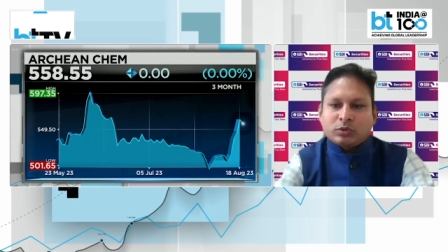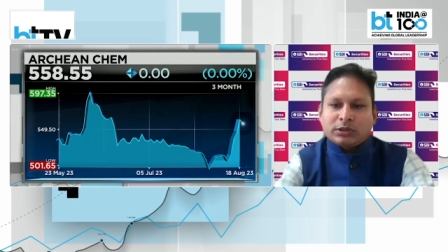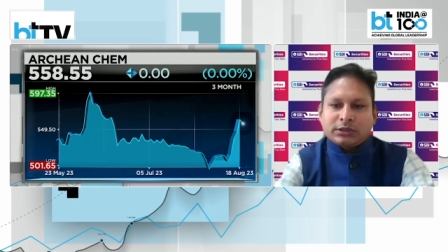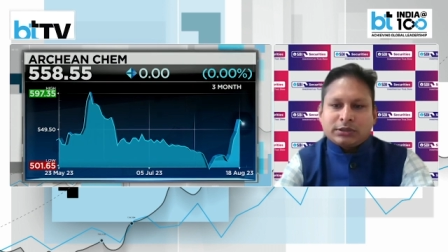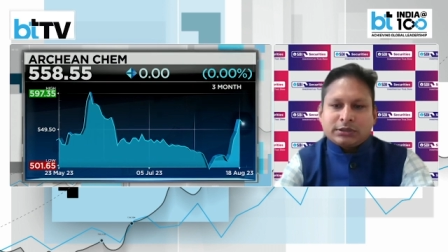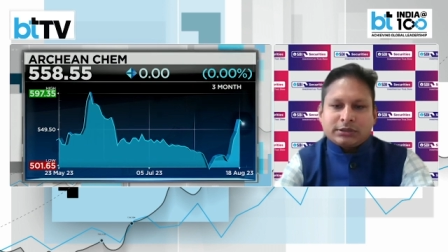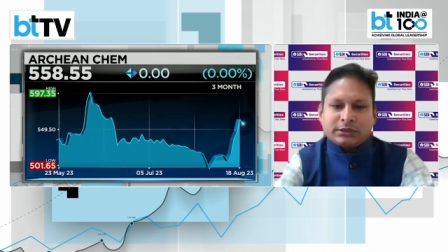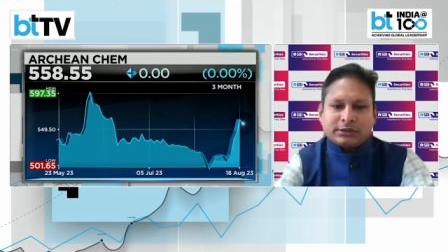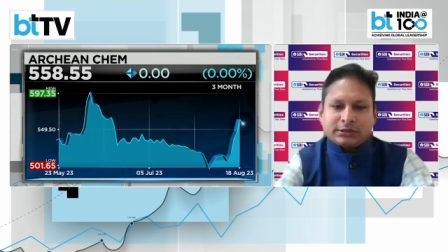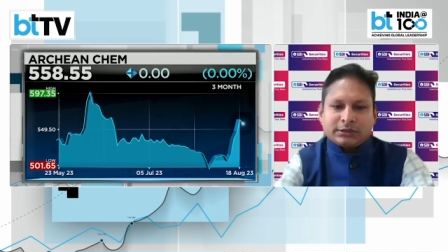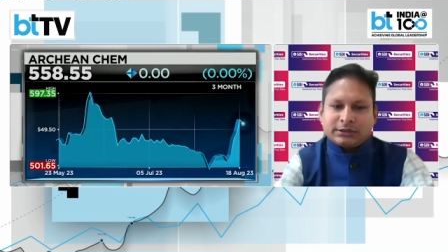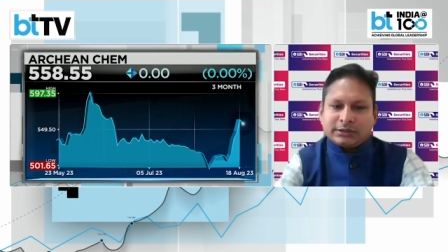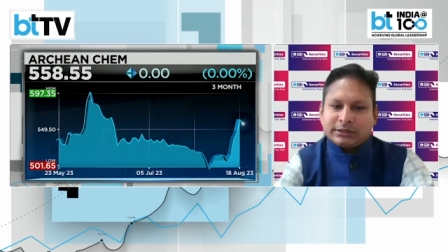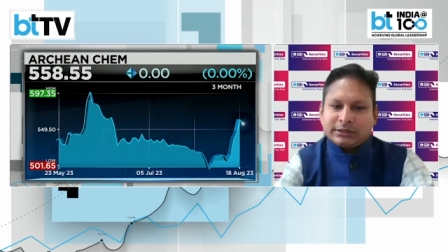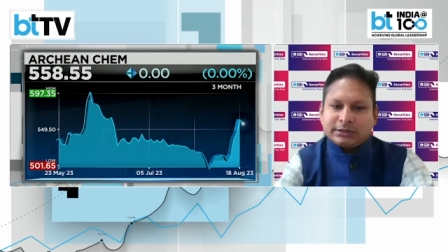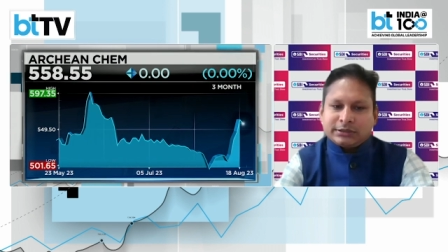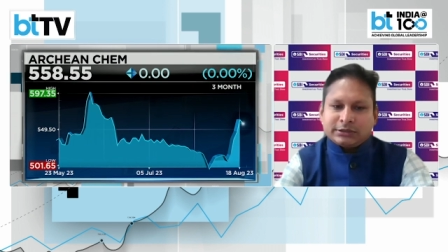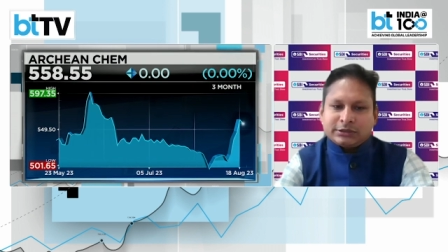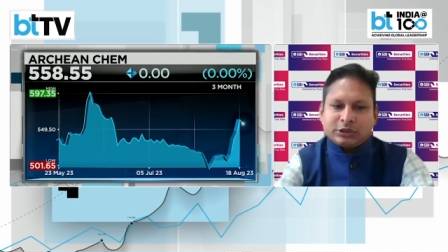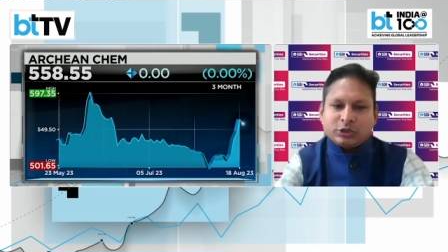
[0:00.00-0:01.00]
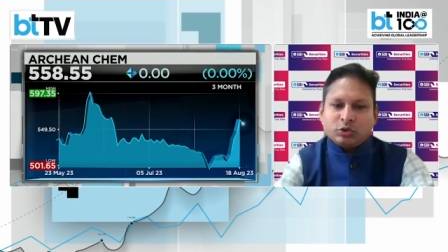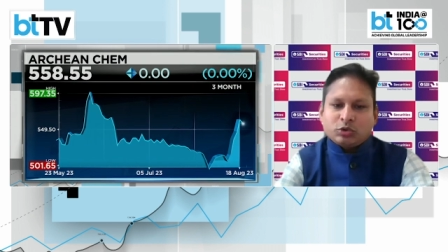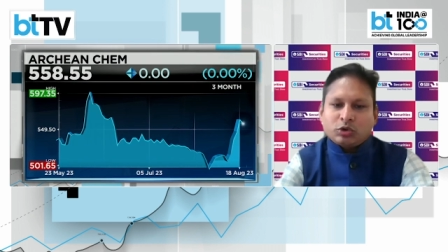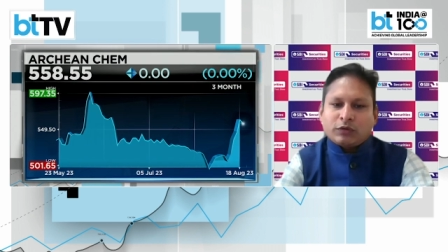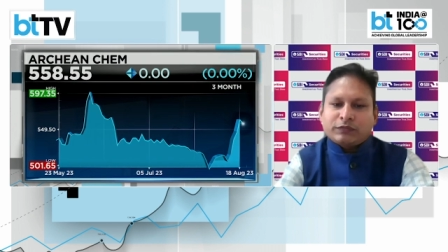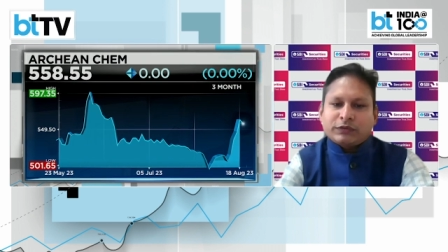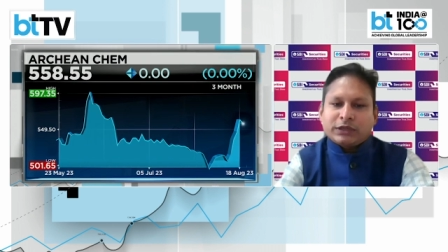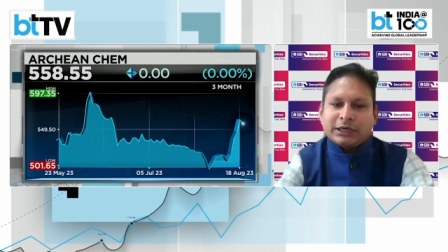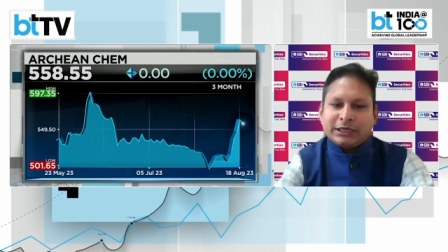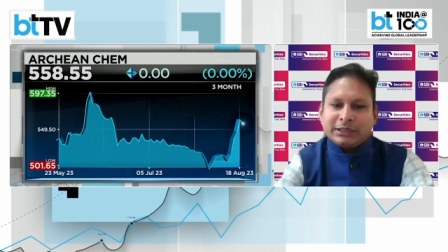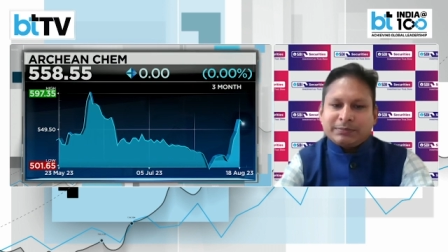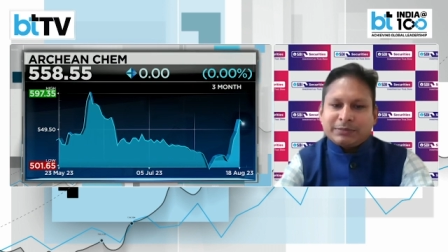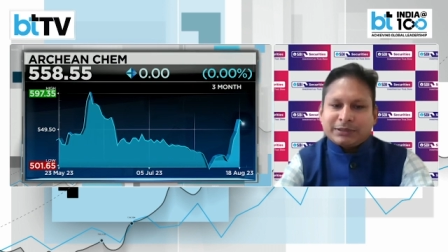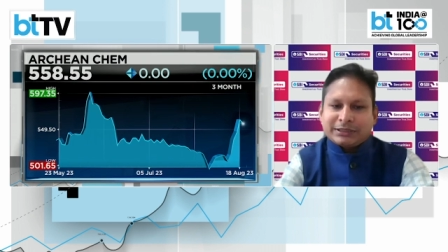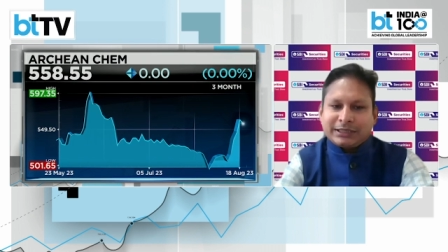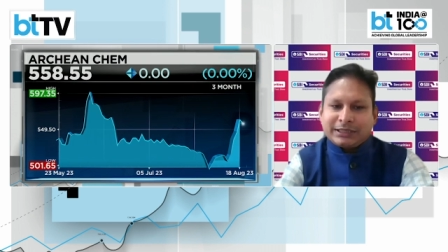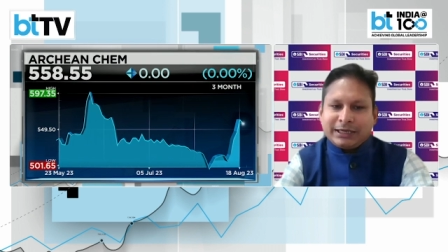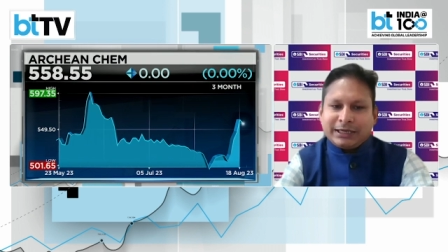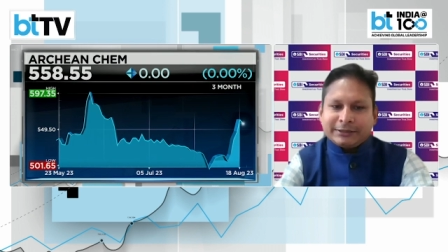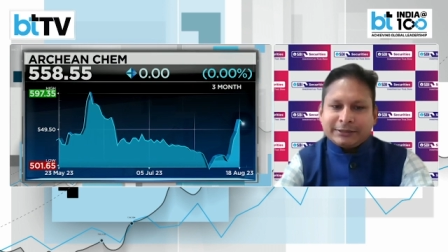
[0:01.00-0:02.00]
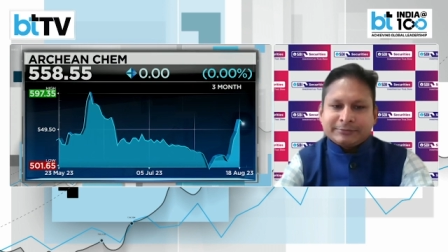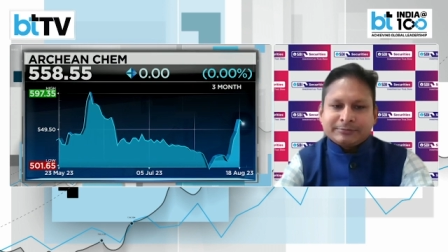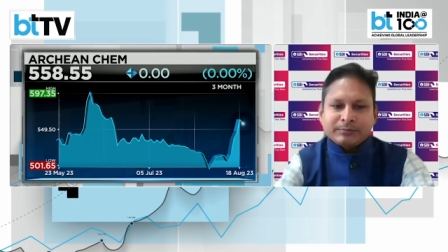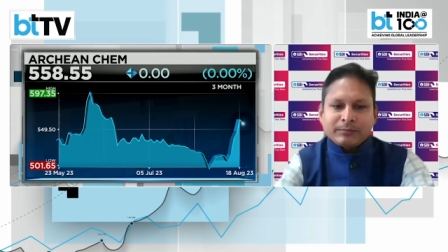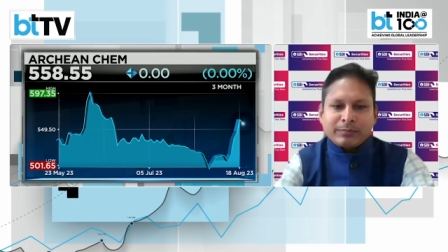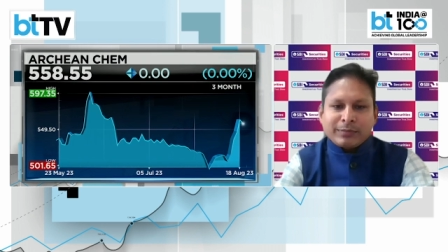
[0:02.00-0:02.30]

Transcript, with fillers: the uh, uh tune of 30%.